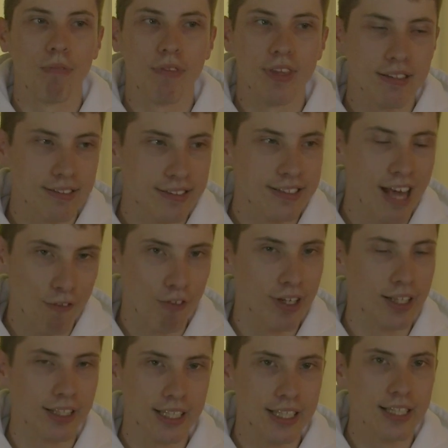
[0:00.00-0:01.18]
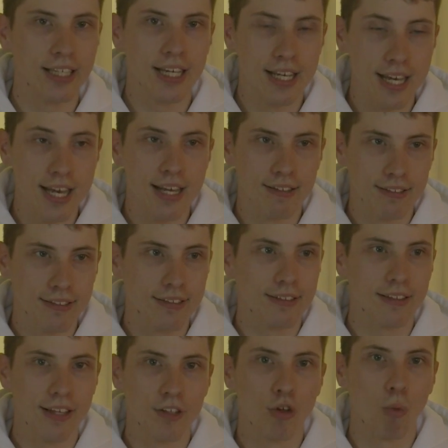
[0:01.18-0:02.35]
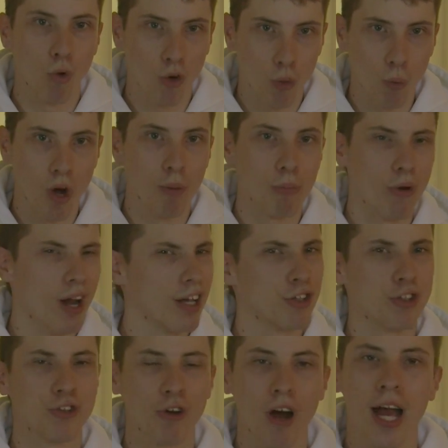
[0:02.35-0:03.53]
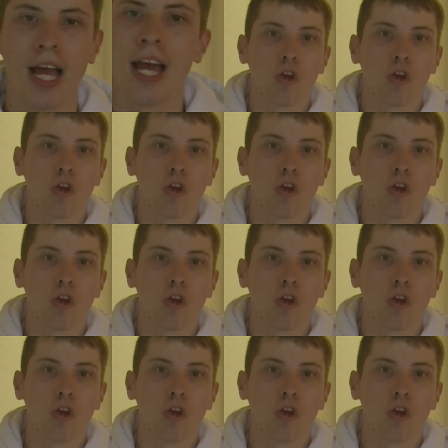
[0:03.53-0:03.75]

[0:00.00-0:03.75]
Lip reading: this definitely is a worthwhile product to try.